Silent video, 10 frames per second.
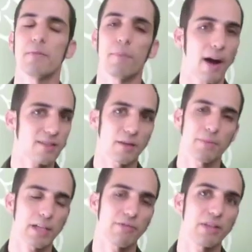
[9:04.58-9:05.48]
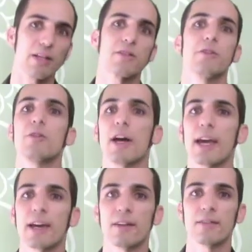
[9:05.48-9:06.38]
buy something if you need to,
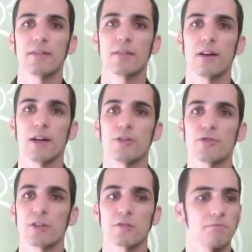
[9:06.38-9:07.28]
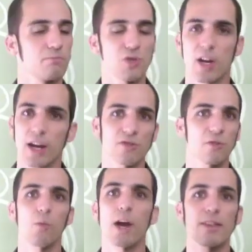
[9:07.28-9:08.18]
and just change
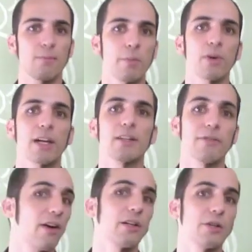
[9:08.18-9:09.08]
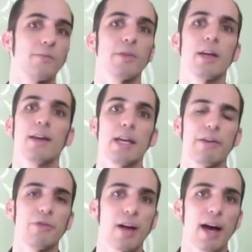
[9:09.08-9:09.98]
the way that people can define you. If
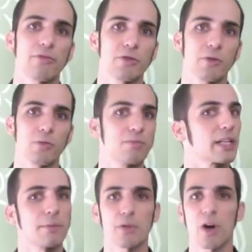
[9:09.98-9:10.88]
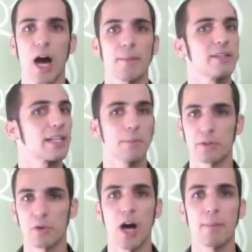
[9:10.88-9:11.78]
you have to take up a new hobby,
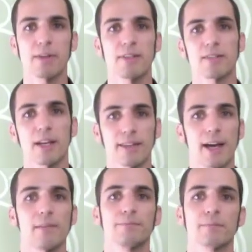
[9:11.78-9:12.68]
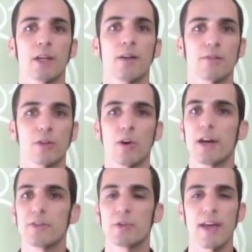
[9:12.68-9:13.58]
things like that. So go
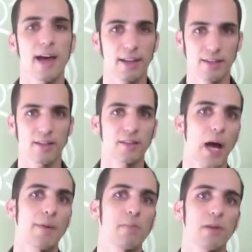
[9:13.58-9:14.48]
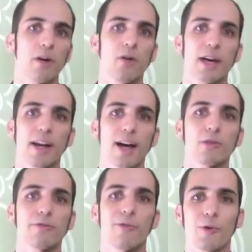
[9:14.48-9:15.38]
ahead and do that. Like I said, comment below, and I
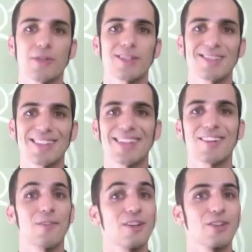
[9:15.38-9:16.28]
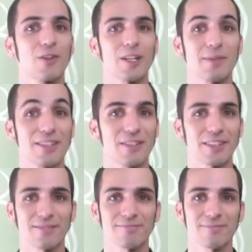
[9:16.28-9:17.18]
look forward to seeing what you're going to be doing.
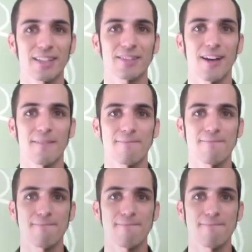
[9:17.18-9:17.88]
Thanks a lot.